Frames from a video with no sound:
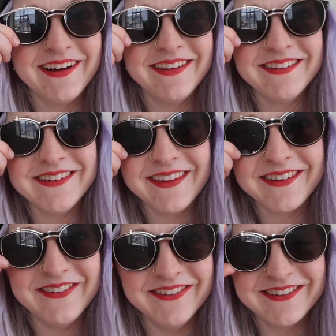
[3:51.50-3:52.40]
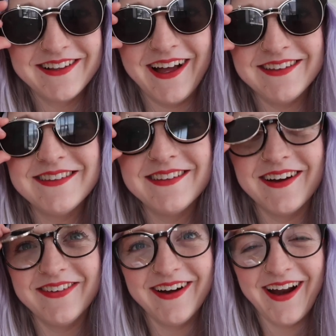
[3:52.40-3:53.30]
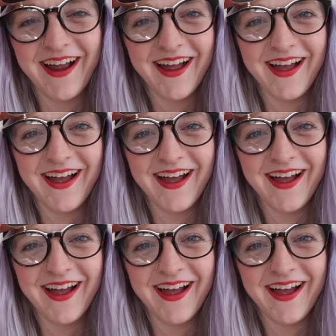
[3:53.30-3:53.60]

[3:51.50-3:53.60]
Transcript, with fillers: are these not the coolest glasses ever?